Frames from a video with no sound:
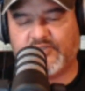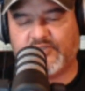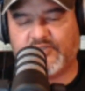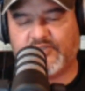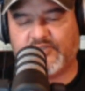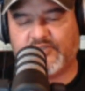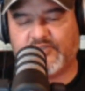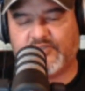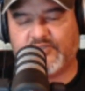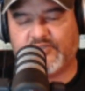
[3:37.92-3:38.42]

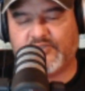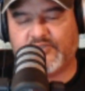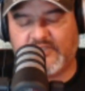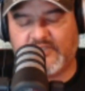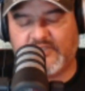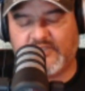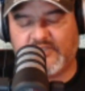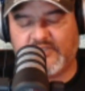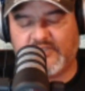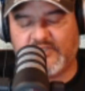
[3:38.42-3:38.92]
I'm
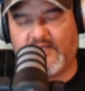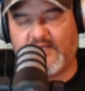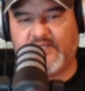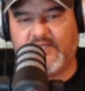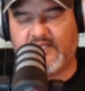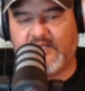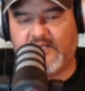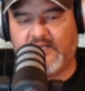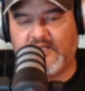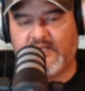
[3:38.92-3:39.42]

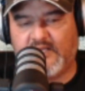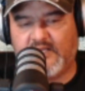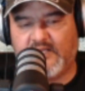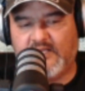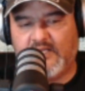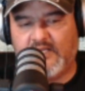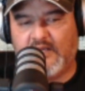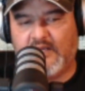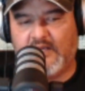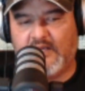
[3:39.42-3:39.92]
thankful
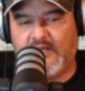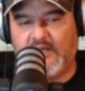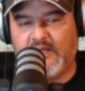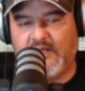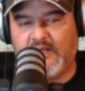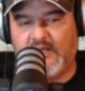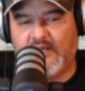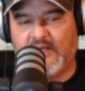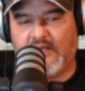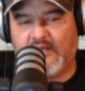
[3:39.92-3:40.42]

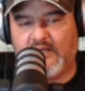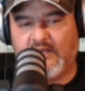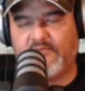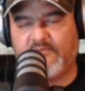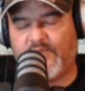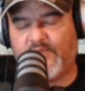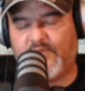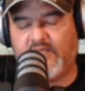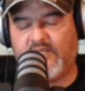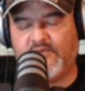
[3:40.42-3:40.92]
for the fact
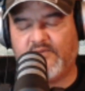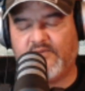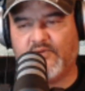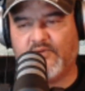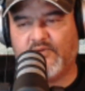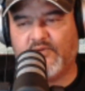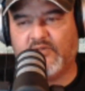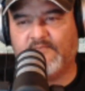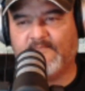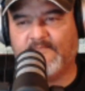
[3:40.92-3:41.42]
that I have
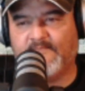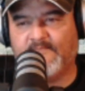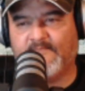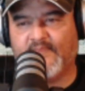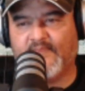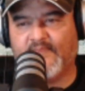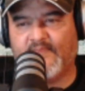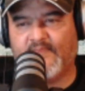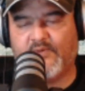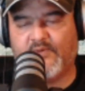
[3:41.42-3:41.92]

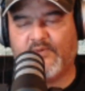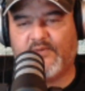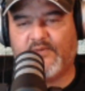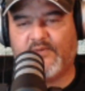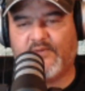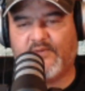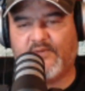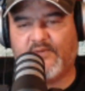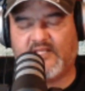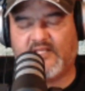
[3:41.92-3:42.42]
you guys,